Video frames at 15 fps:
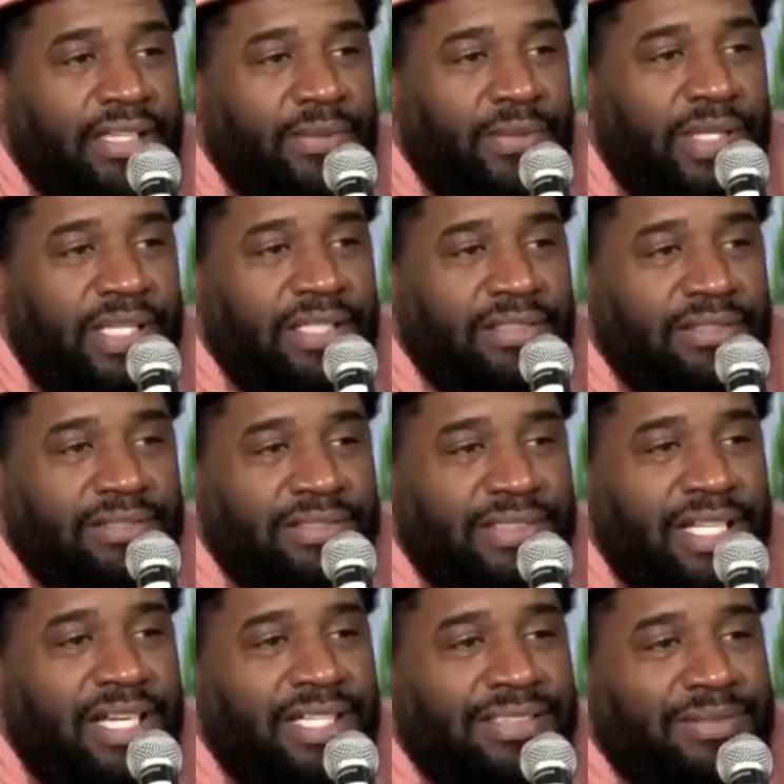Hathaway.
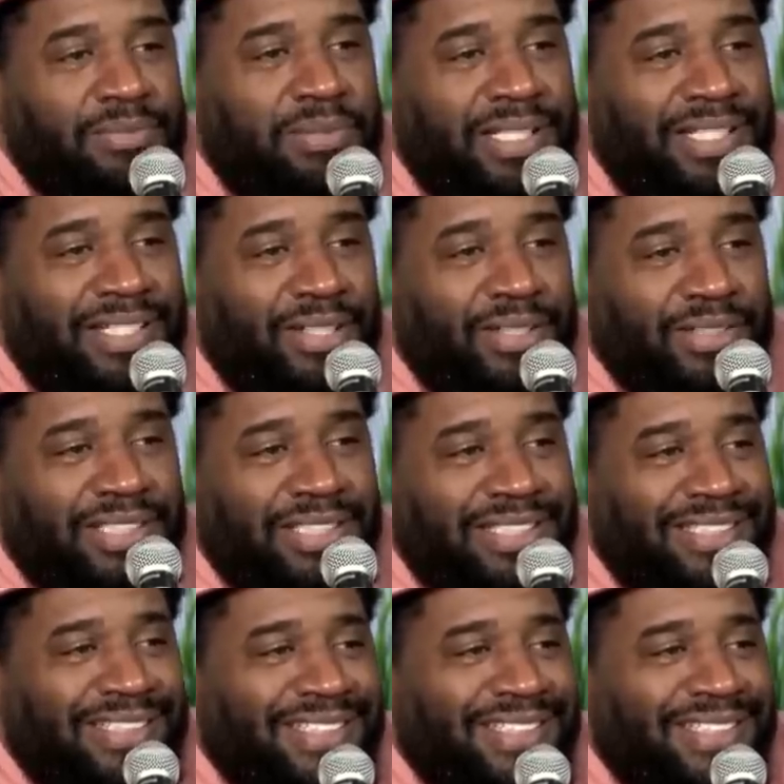Nah, just playing OG.